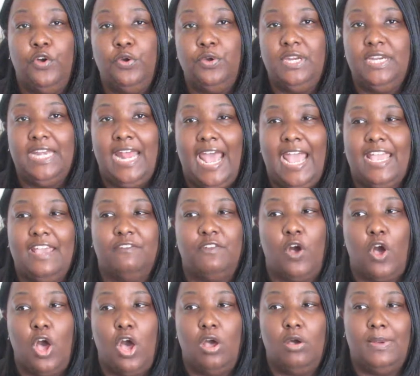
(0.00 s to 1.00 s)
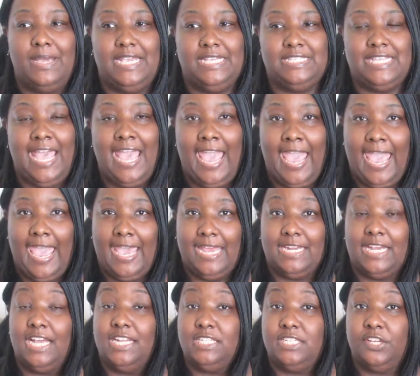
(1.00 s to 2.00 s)
food and I have always
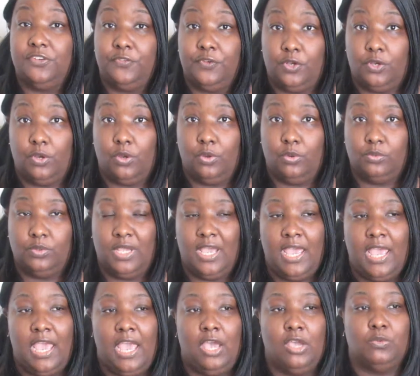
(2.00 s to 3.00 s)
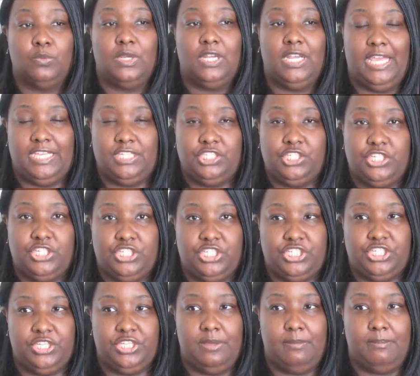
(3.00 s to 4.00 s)
had a difficult
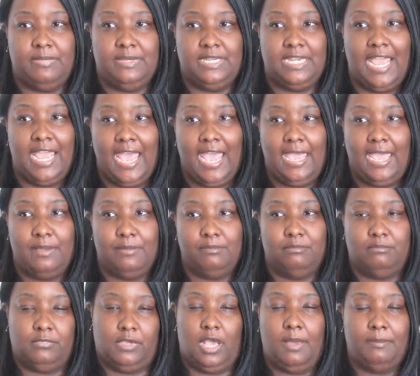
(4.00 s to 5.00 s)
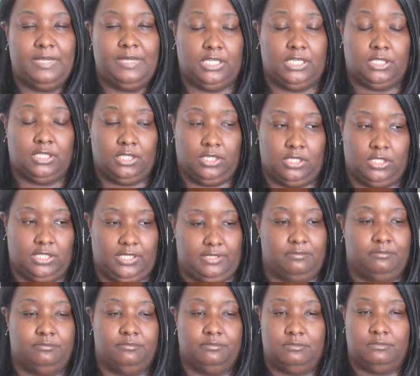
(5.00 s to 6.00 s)
relationship.
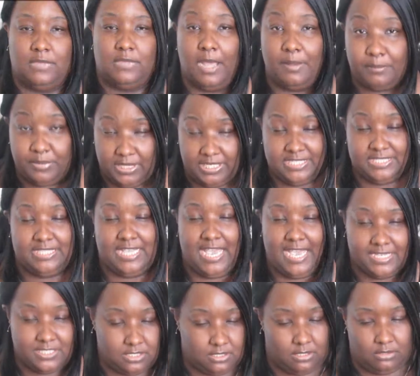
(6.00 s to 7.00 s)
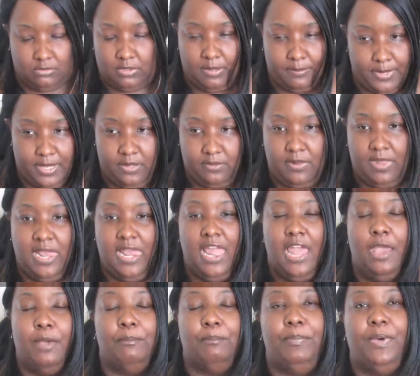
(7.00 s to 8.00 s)
Clearly, I'm plus size, so come on.
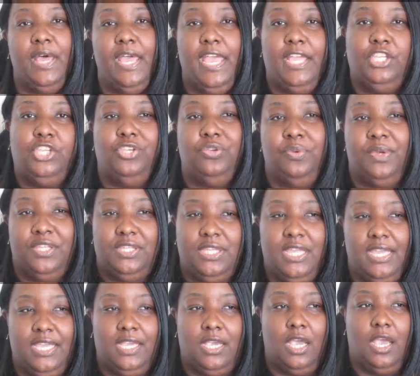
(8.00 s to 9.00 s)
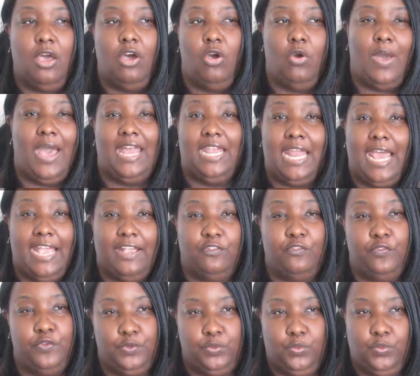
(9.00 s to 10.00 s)
But you would think, oh, I
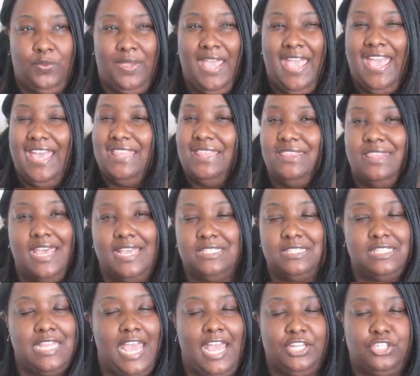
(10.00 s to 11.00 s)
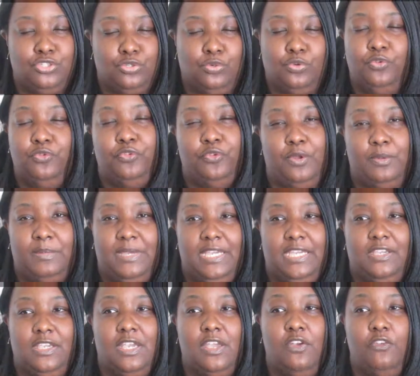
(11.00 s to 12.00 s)
like food. That's not true for
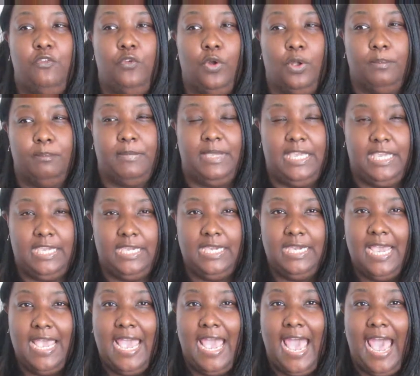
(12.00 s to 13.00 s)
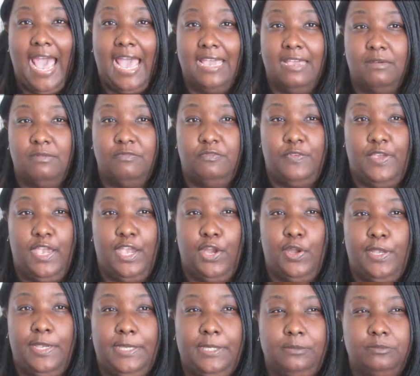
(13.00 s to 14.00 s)
me. For me, I am
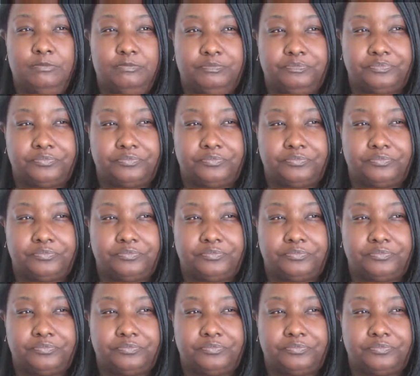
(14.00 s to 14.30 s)
very